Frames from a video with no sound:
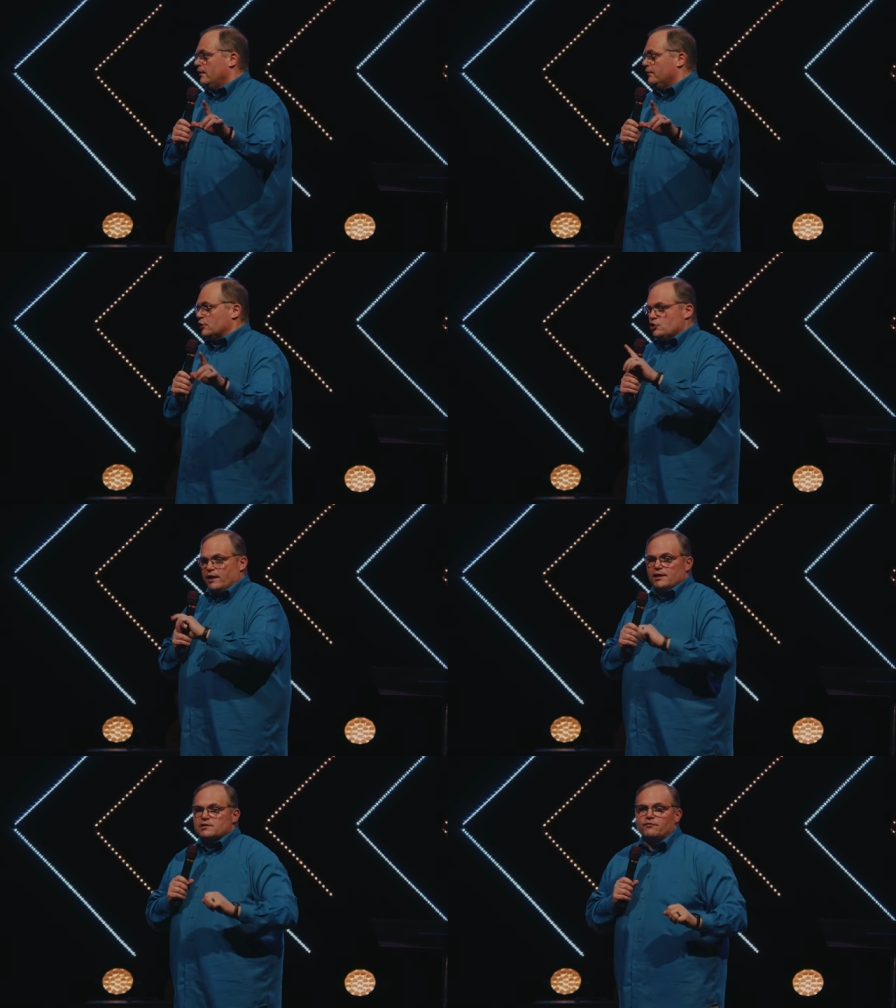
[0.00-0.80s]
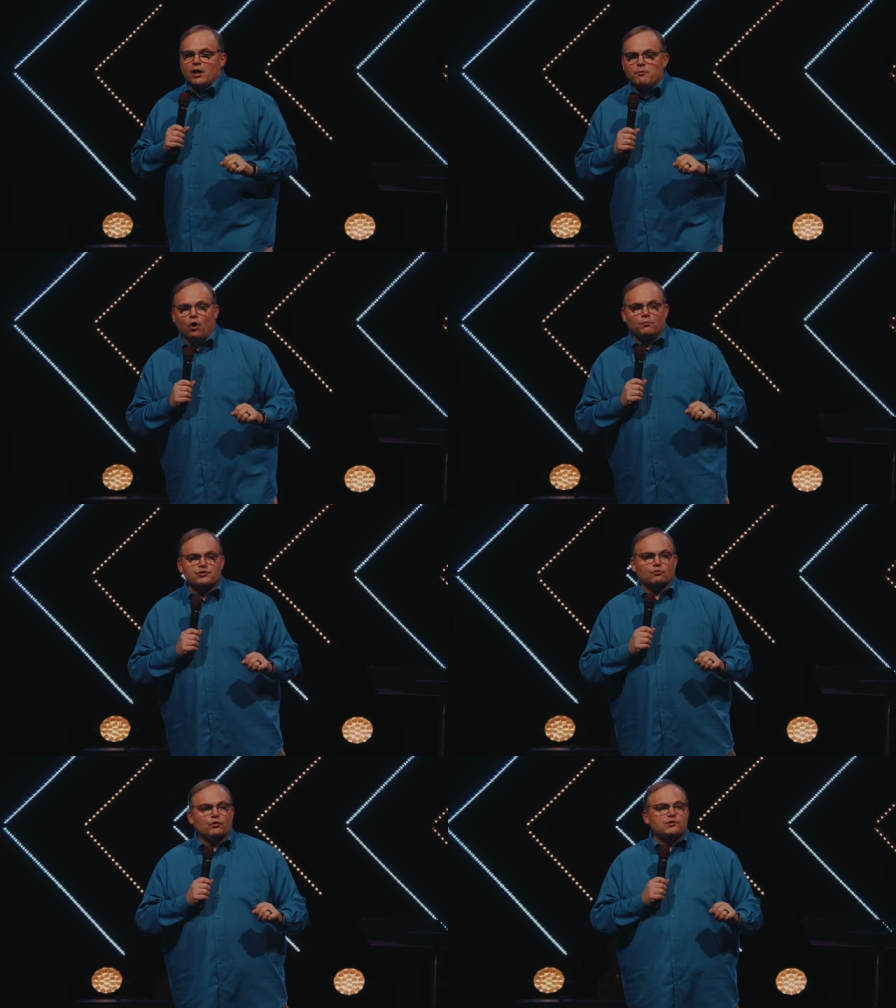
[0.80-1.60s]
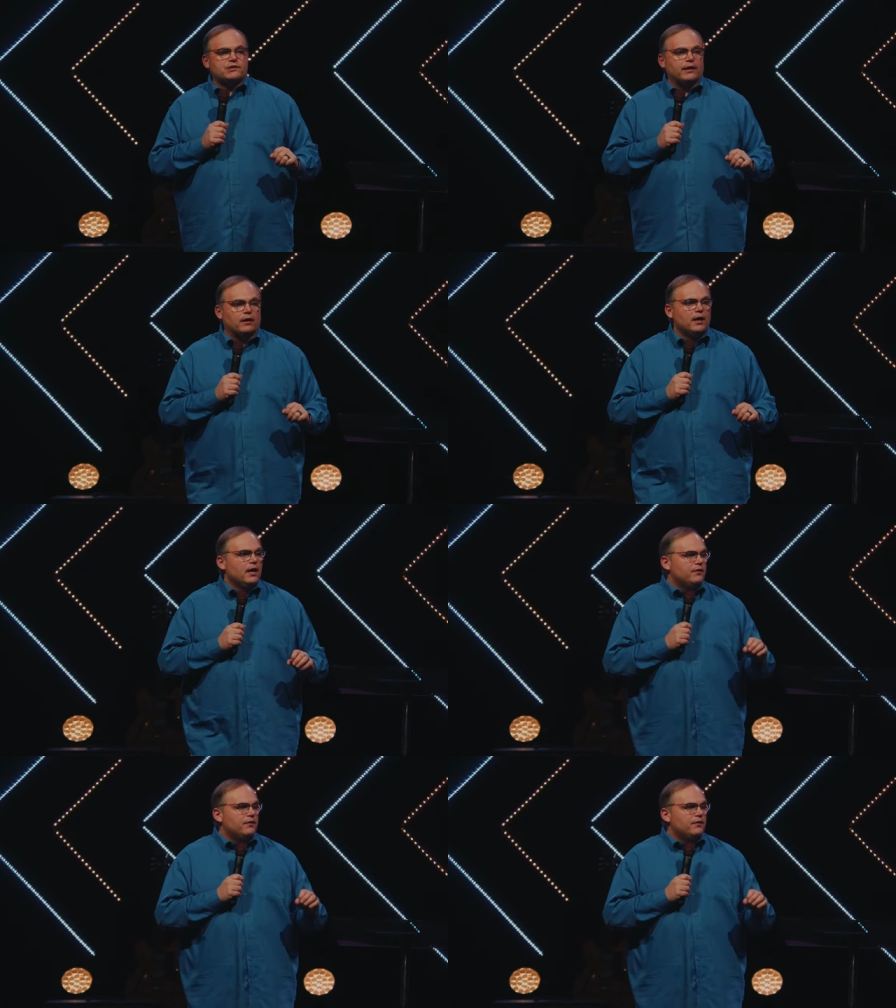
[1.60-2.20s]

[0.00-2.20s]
The chickens have come home to roost here.